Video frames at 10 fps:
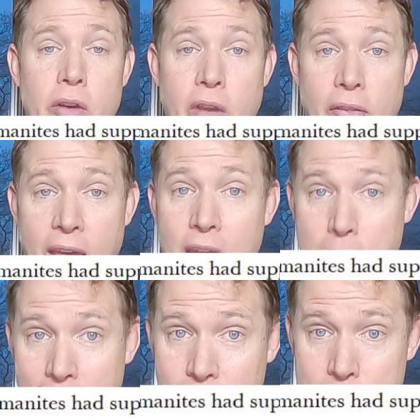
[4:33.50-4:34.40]
and they had
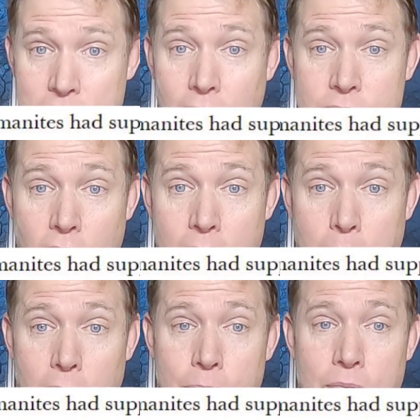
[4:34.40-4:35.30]
made themselves
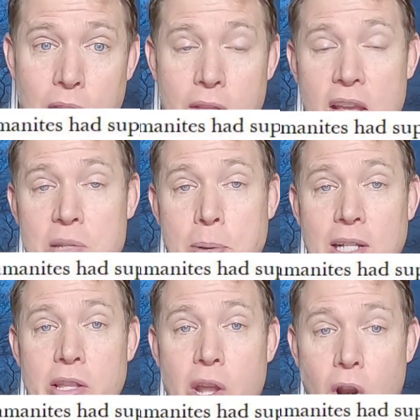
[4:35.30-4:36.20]
armor, and they
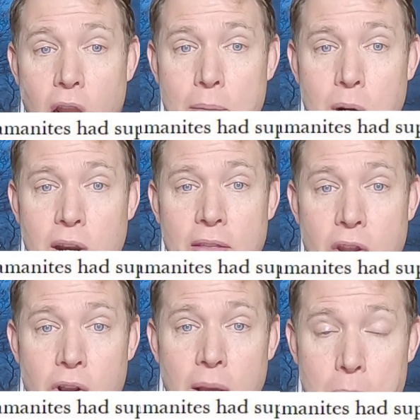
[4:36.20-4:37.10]
expected their armor and
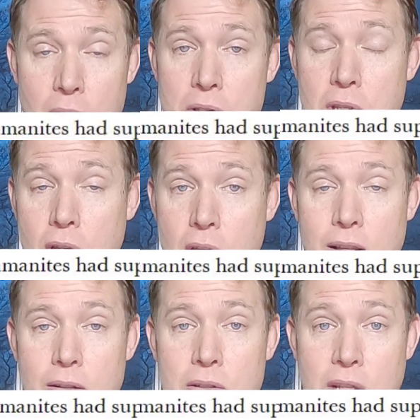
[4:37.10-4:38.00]
their numbers
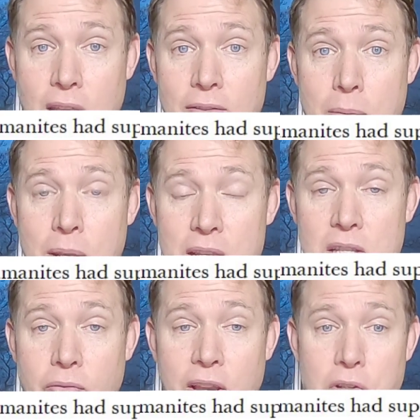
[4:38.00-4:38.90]
to give them an
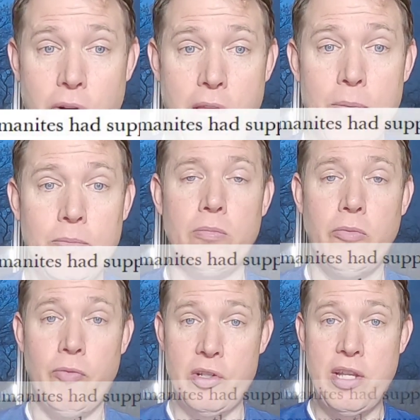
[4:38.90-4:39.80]
easy victory.
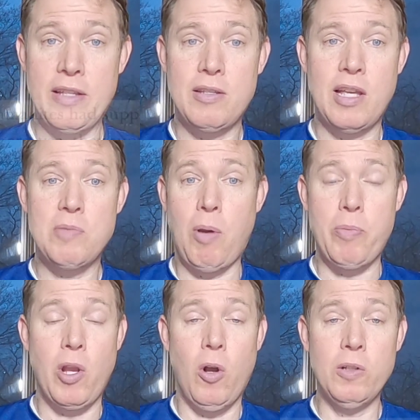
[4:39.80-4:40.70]
Verse 8 says, But
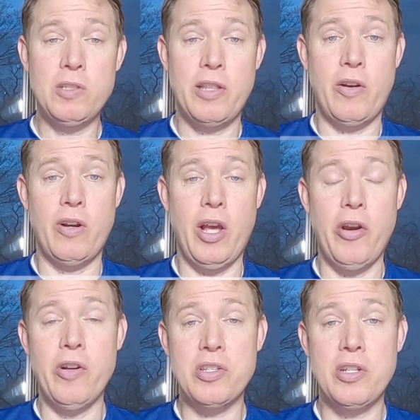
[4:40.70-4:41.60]
behold, to their
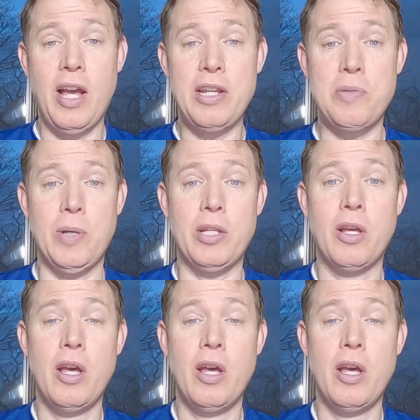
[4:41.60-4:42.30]
utter astonishment,